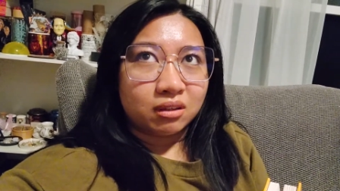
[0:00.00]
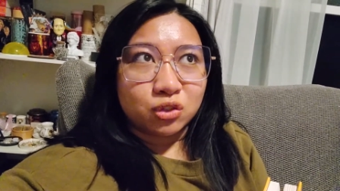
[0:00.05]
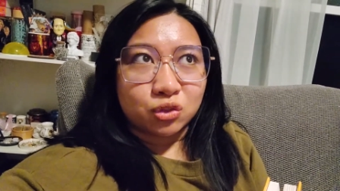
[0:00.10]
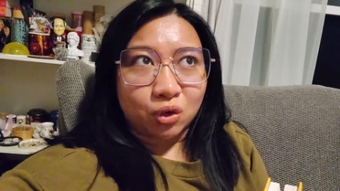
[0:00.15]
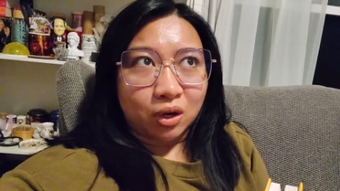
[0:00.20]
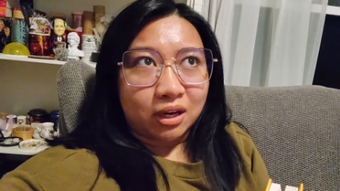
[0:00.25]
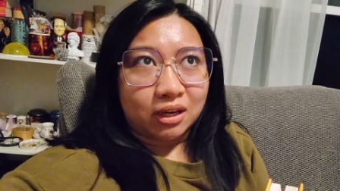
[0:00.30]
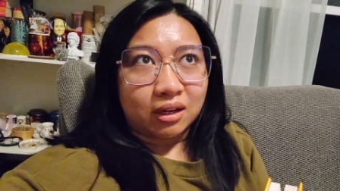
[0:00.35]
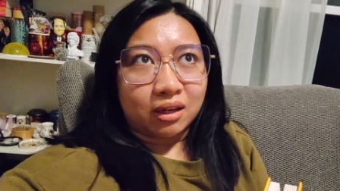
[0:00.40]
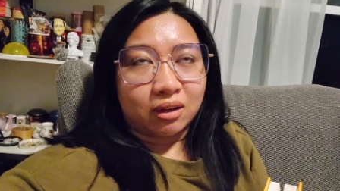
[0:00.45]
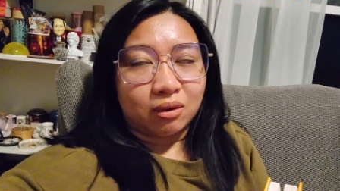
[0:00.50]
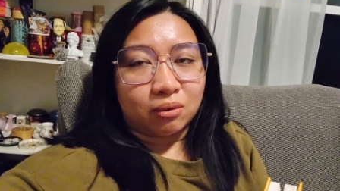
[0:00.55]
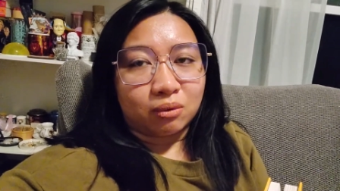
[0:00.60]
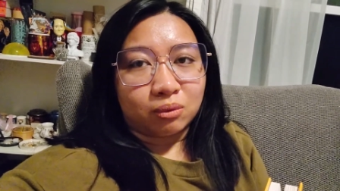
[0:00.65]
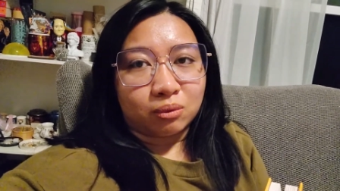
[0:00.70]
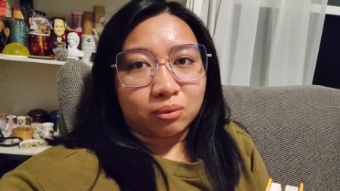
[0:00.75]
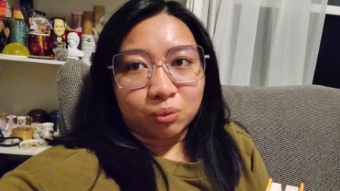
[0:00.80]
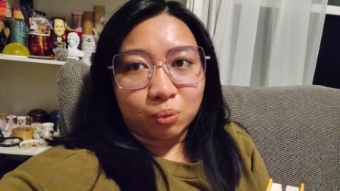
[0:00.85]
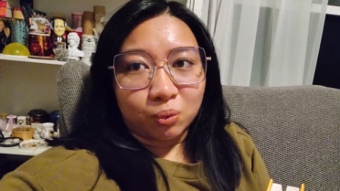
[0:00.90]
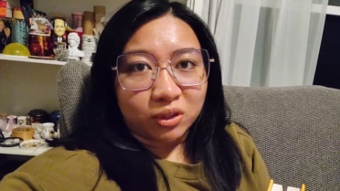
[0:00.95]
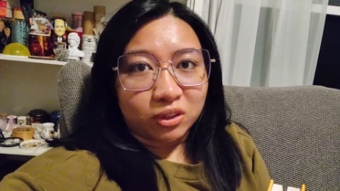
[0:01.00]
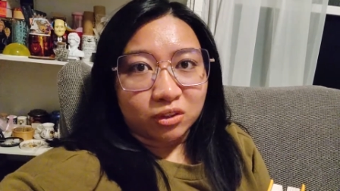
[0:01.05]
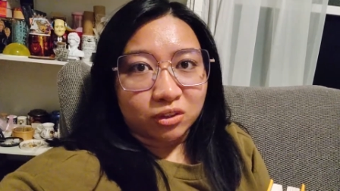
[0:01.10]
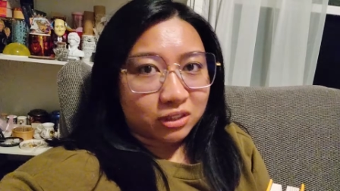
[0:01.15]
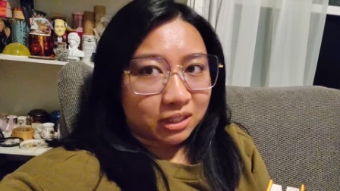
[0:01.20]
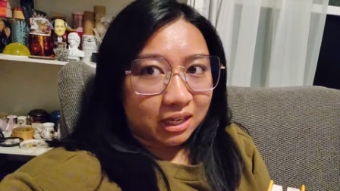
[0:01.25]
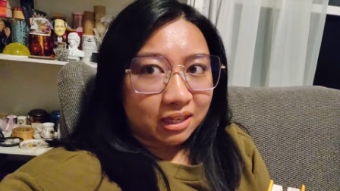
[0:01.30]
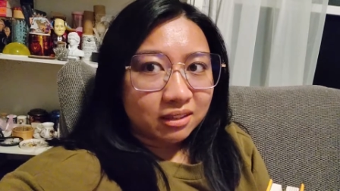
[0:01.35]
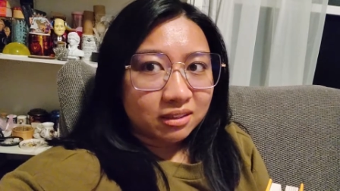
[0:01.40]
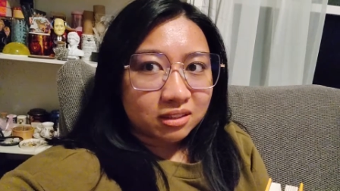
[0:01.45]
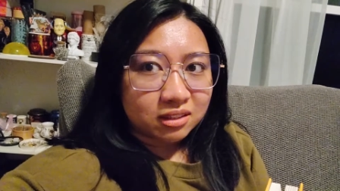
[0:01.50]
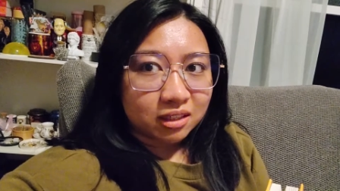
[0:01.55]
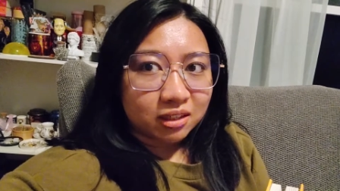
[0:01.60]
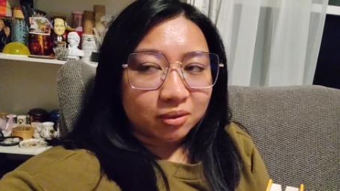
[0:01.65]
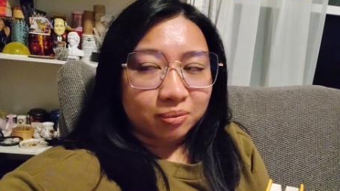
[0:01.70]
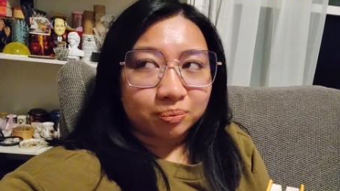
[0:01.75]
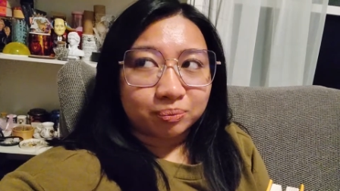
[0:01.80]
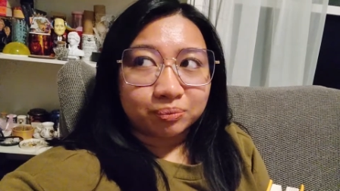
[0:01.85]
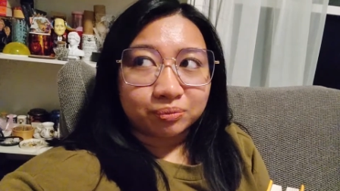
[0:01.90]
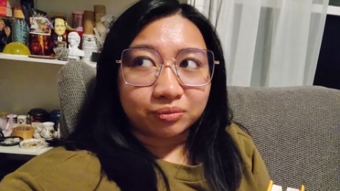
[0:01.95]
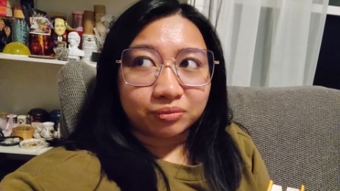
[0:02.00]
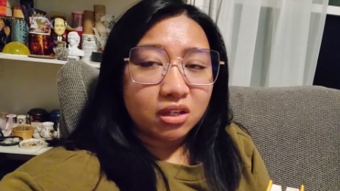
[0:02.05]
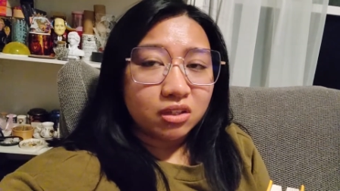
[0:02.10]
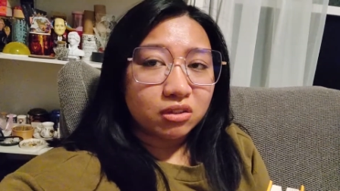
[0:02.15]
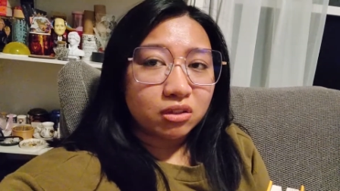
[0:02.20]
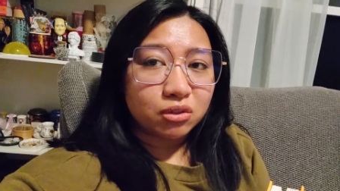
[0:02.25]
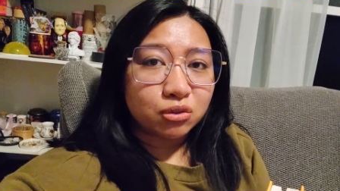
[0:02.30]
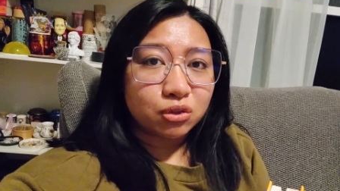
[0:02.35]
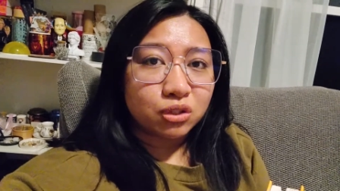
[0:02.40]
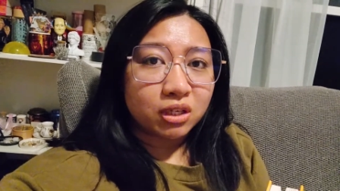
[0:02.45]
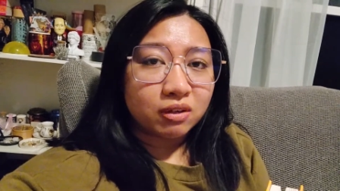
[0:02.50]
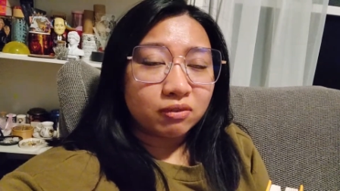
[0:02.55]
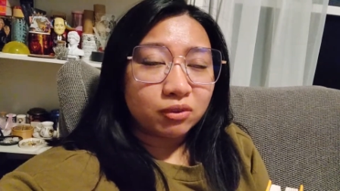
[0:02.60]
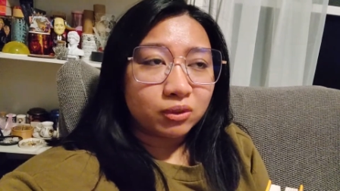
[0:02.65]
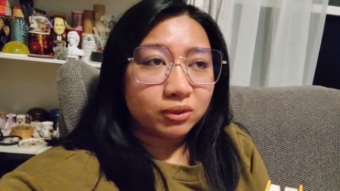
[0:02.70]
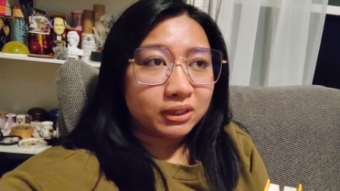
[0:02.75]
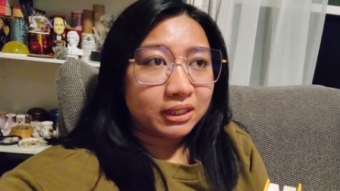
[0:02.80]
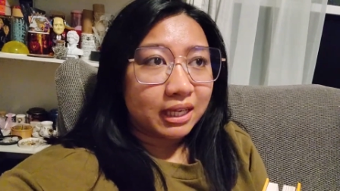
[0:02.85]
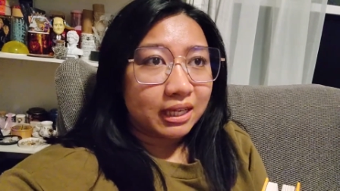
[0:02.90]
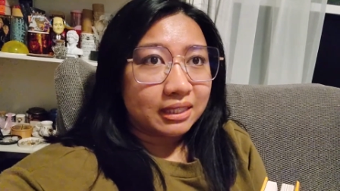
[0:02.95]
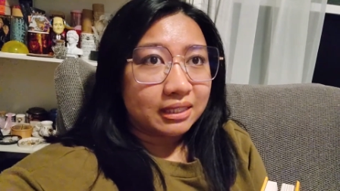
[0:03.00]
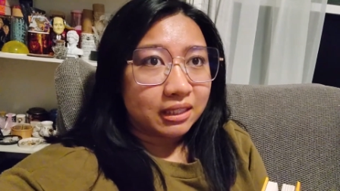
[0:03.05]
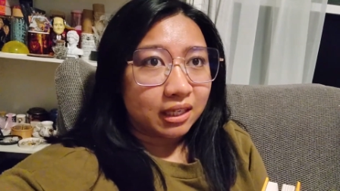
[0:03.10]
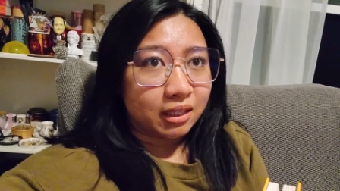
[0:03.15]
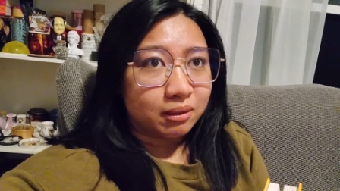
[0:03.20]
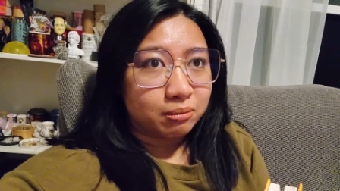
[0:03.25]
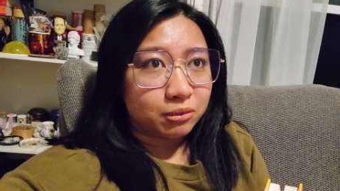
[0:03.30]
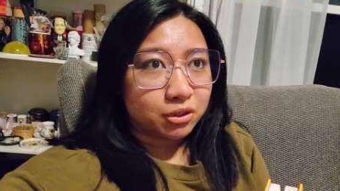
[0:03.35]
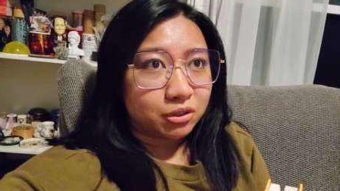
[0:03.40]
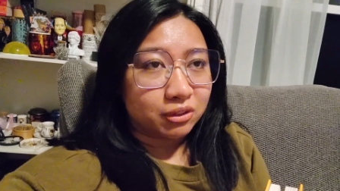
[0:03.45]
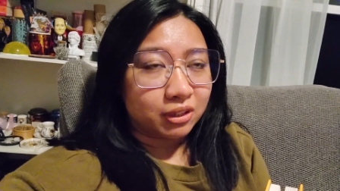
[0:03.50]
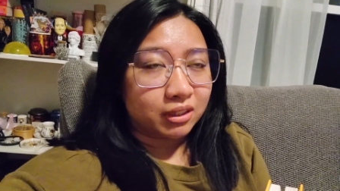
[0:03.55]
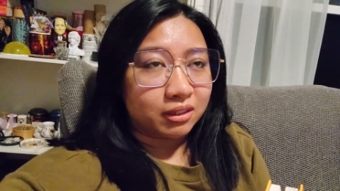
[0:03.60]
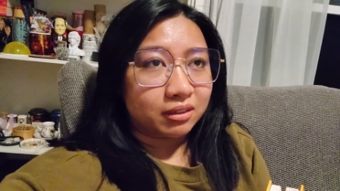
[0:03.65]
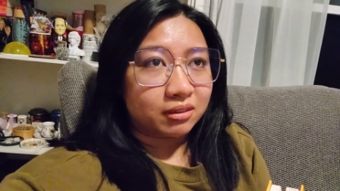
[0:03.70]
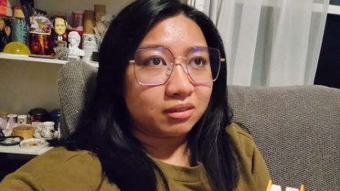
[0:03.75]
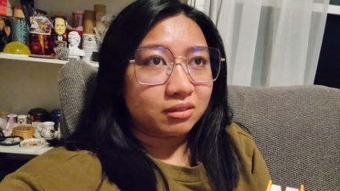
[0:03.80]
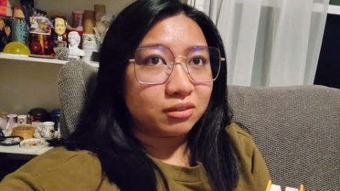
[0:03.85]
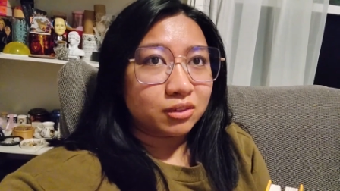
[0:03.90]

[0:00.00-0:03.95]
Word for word: training with her dancing and so she never really had time to like